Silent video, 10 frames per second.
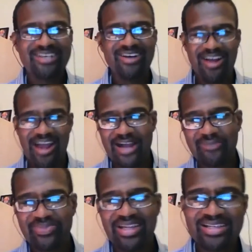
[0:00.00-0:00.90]
All
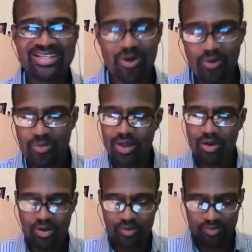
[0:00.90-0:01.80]
right. So,
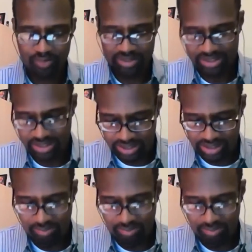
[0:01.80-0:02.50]
but the